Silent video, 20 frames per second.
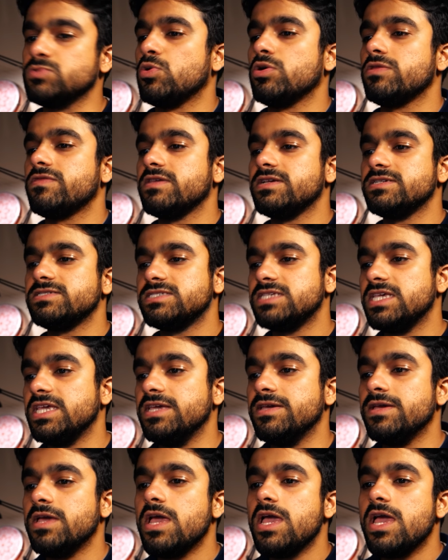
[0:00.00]
what they see.
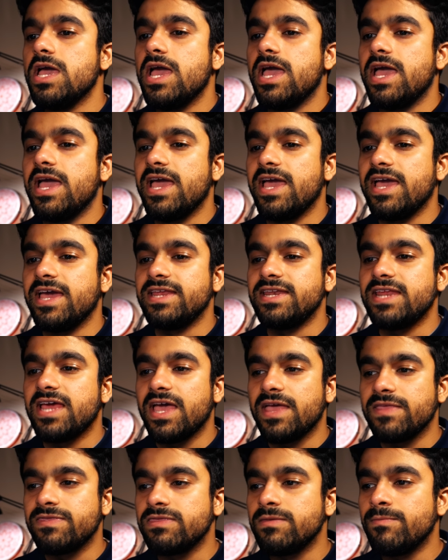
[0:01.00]
And
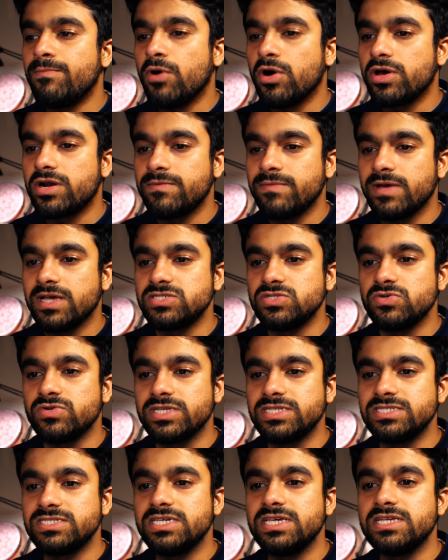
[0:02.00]
at the bottom, as you
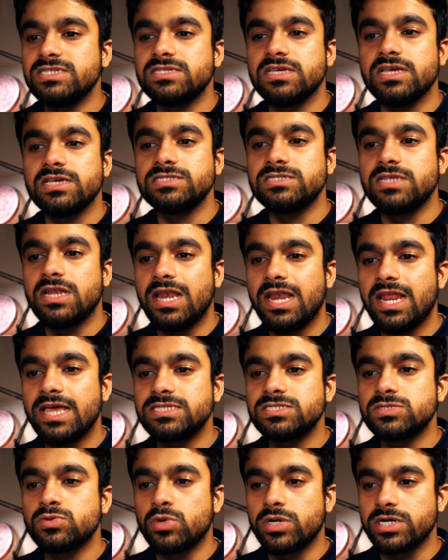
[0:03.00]
can see, it says,
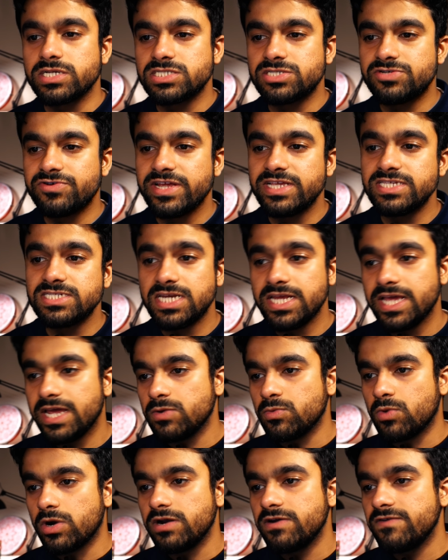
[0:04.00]
let's work strangely
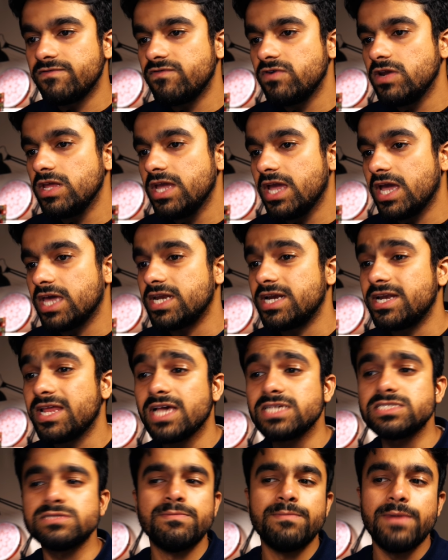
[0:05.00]
and wonderfully. And it
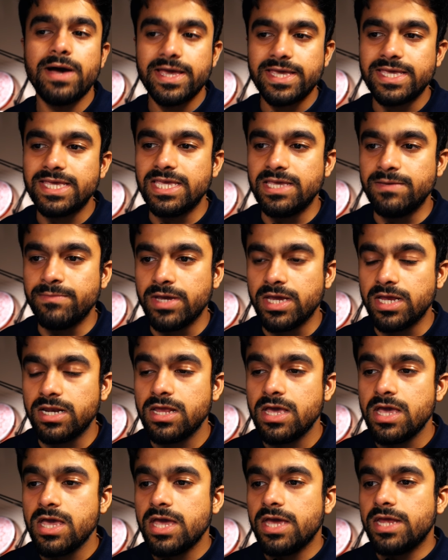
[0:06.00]
has my email.
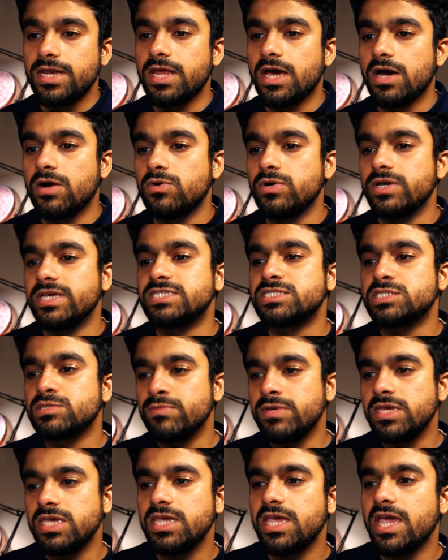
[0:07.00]
Now, it's
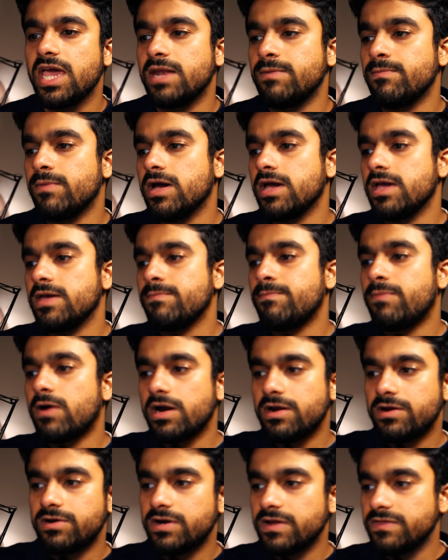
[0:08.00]
me and my
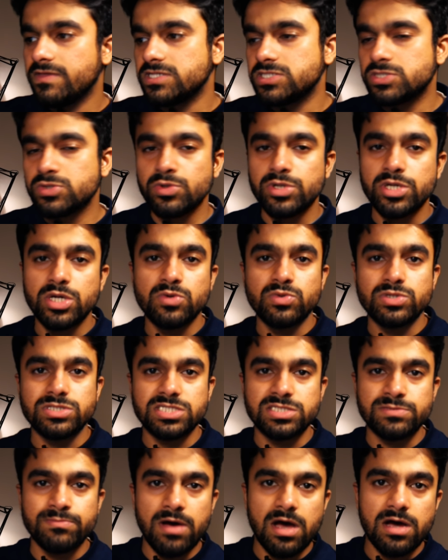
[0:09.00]
partner at the studio, which
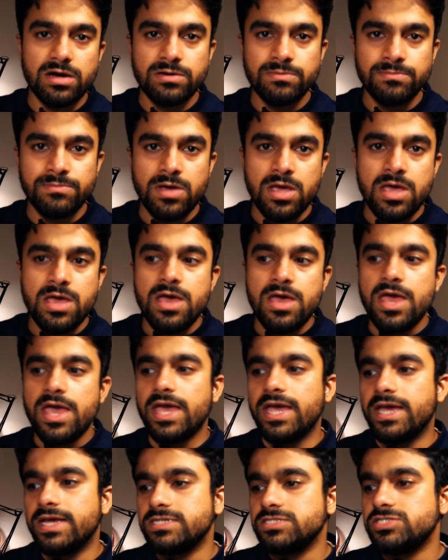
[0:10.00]
is Maham.
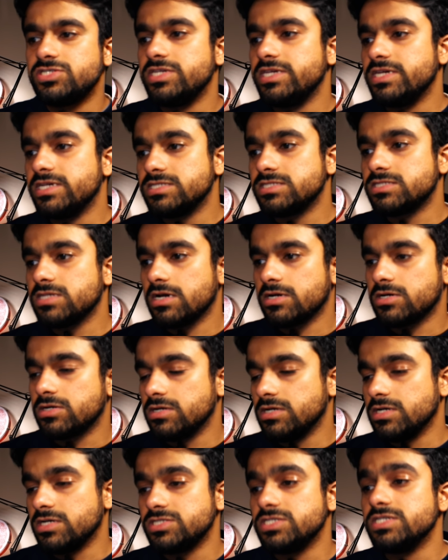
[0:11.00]
And she is
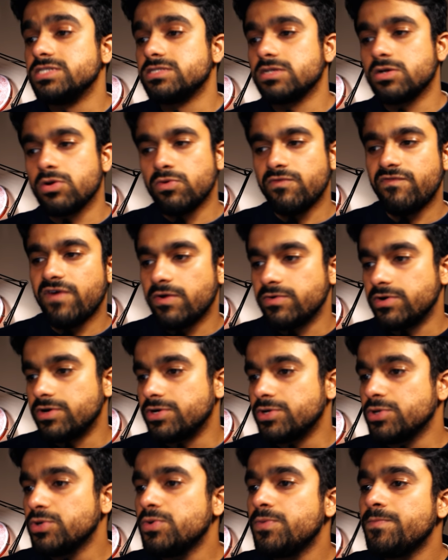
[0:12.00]
the co-founder
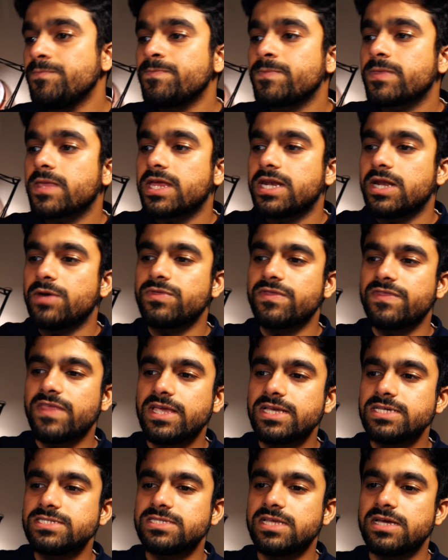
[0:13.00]
too. Now the
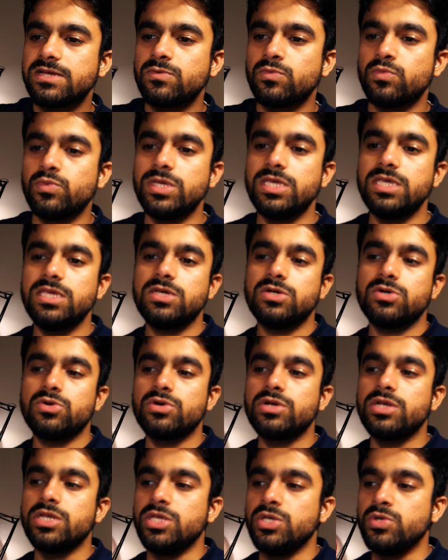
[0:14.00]
thing is that we
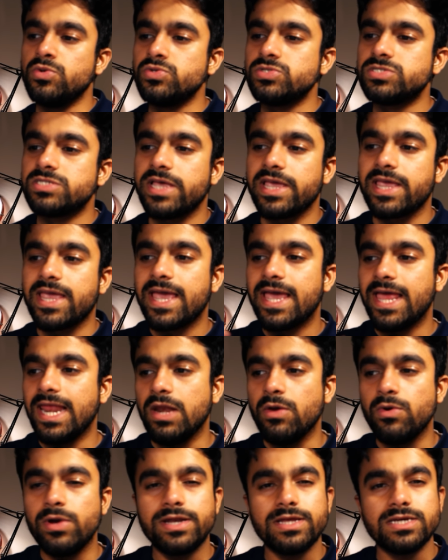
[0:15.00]
could use like
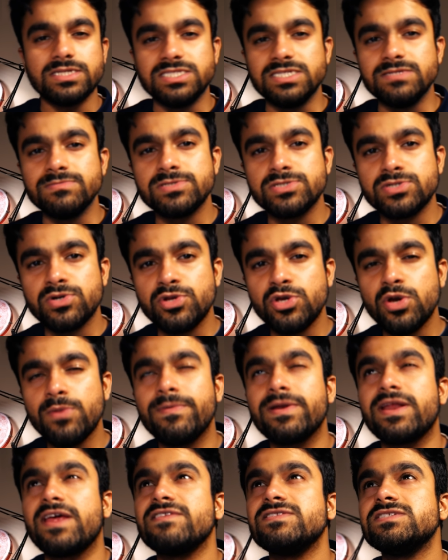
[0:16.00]
hello at Ajeeb Studio,
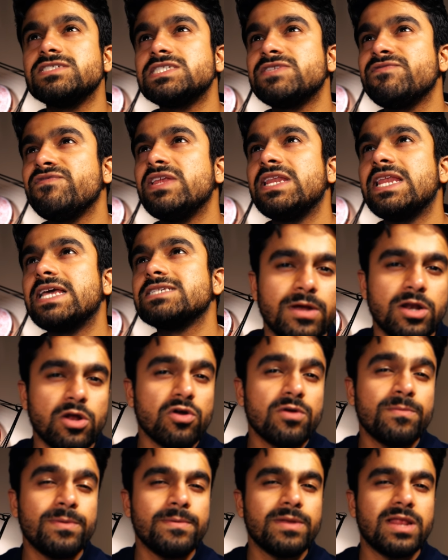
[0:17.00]
but I just feel like a
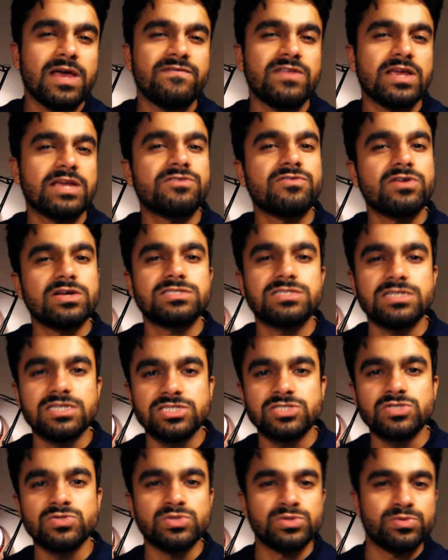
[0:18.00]
lot of people have like trust
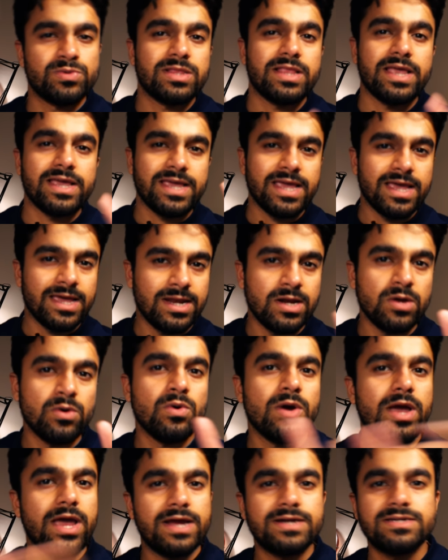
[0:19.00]
issues with like
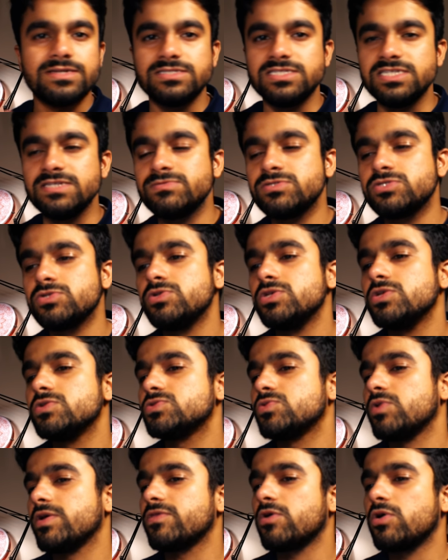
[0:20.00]
hello at Ajeeb Studio.
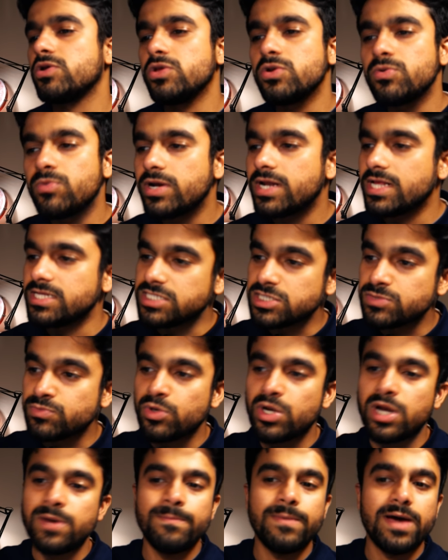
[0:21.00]
So I thought, you know what, I'll just
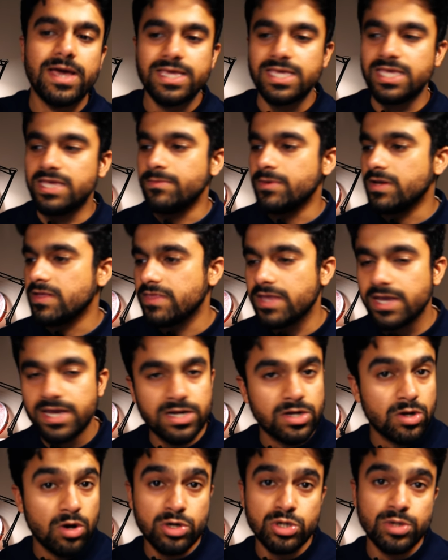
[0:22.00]
put in my email. They
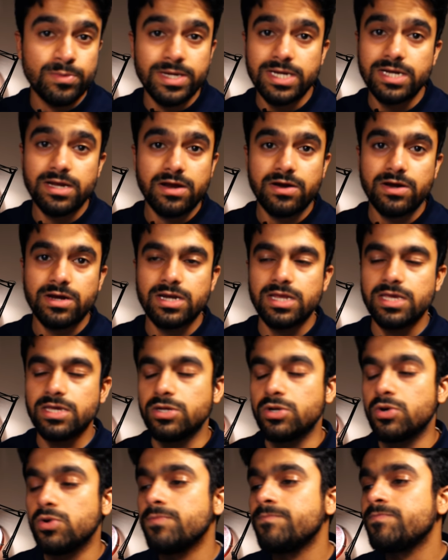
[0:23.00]
can talk to me directly, you
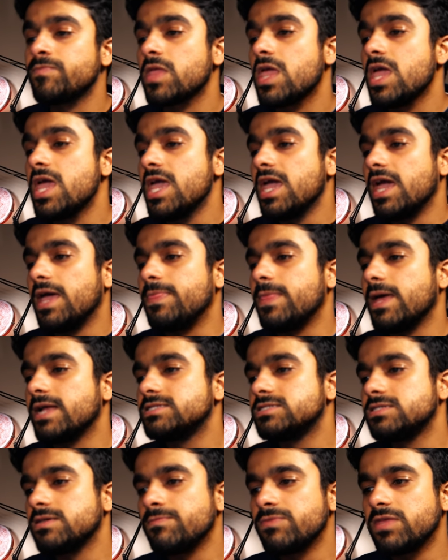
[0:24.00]
know. And
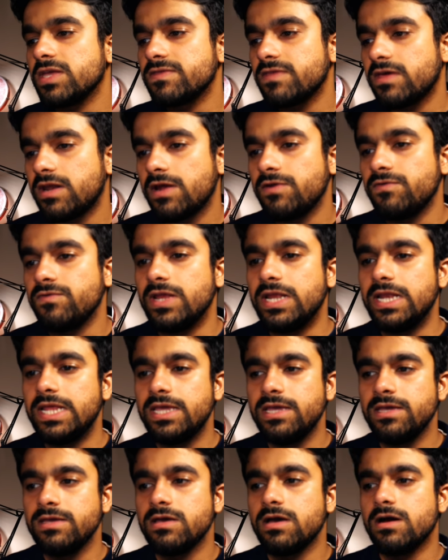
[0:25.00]
that's something that I
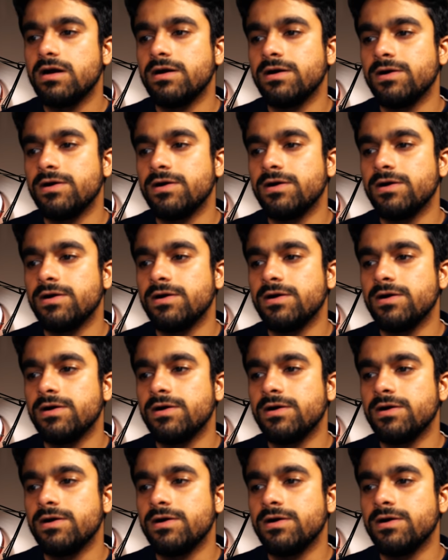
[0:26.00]
really